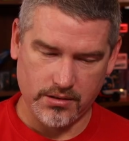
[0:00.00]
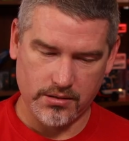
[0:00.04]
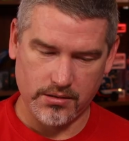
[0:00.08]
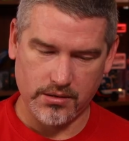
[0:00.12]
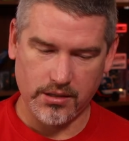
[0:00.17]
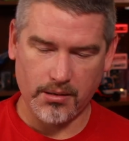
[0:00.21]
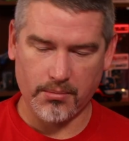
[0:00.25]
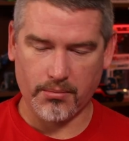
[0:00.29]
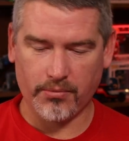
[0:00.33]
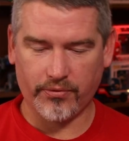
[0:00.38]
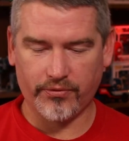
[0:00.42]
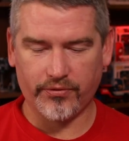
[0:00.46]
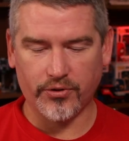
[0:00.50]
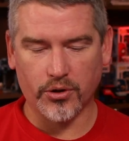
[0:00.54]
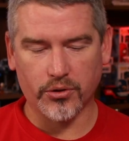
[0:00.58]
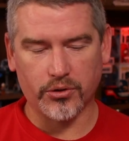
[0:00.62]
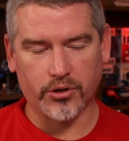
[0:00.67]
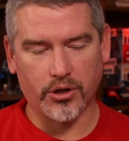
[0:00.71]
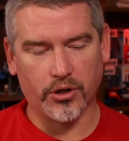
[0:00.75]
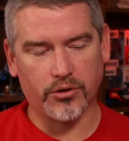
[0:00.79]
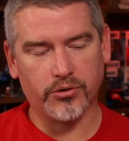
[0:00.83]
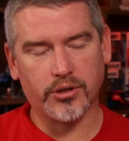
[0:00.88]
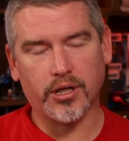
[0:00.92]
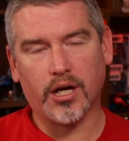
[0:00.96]
Yep,
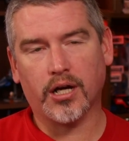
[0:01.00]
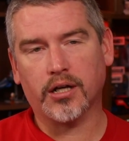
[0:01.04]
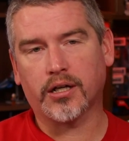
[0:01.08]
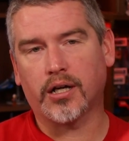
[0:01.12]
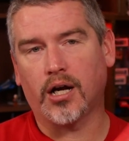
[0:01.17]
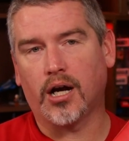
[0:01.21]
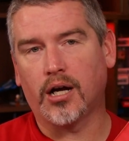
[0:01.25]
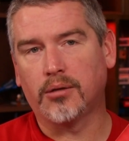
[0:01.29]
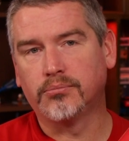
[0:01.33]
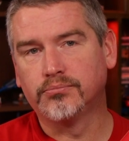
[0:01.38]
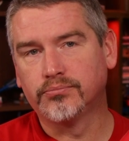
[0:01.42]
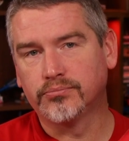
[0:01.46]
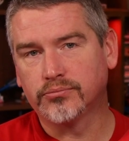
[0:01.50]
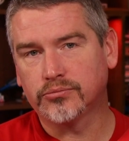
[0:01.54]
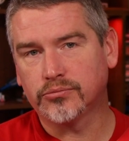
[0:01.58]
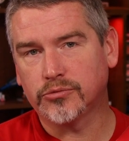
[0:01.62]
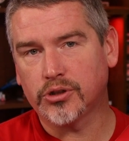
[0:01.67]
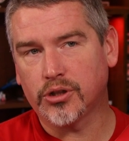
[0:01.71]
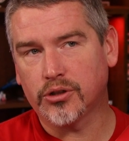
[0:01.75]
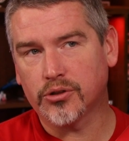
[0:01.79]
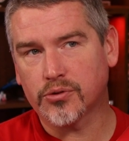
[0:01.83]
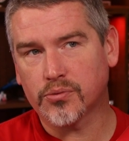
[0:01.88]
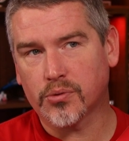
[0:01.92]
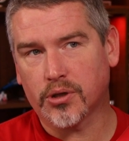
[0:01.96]
FOCO.com
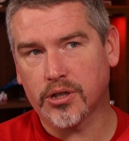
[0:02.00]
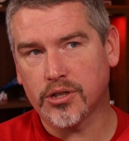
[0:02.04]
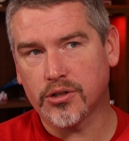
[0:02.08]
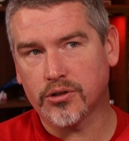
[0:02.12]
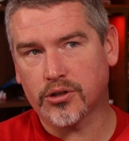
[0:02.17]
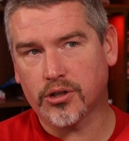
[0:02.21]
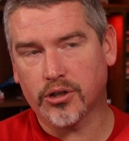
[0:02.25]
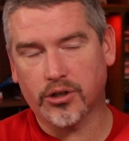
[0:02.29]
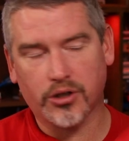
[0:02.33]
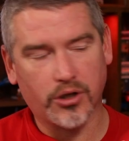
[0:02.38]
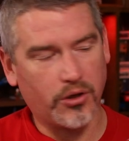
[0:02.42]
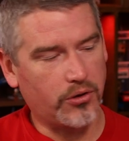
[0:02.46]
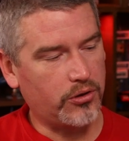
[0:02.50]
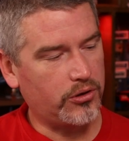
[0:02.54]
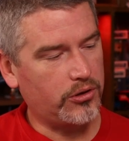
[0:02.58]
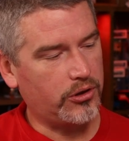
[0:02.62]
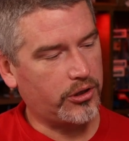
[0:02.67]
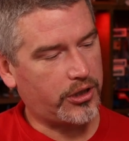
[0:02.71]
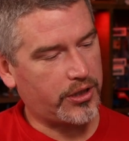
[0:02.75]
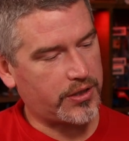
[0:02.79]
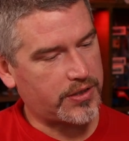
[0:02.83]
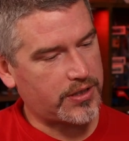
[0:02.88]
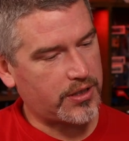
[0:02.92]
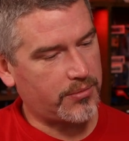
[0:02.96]
is where you can go to
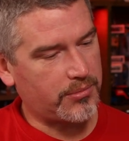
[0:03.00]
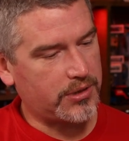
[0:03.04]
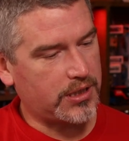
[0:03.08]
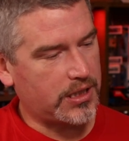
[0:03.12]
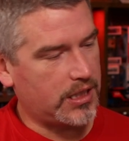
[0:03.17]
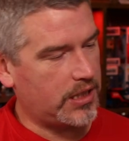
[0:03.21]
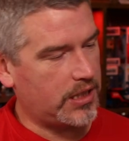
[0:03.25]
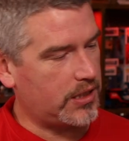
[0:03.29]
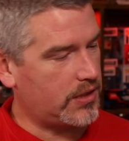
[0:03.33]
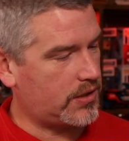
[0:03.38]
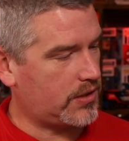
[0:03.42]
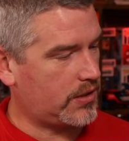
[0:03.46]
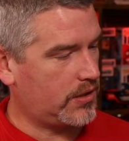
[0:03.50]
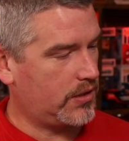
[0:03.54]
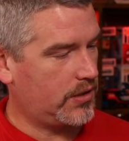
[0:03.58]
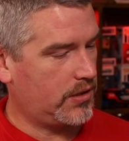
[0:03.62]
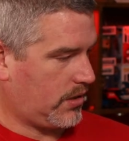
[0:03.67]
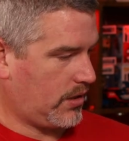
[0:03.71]
look at some of these.